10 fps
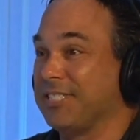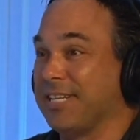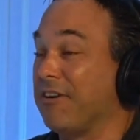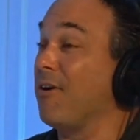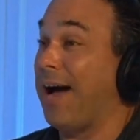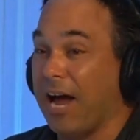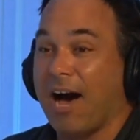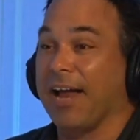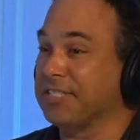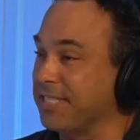I don't know. I
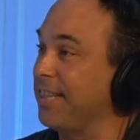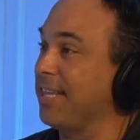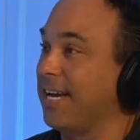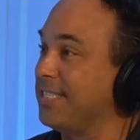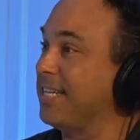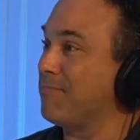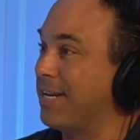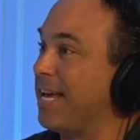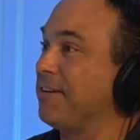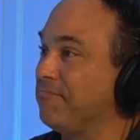honestly think I'd take
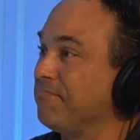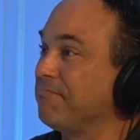my dad.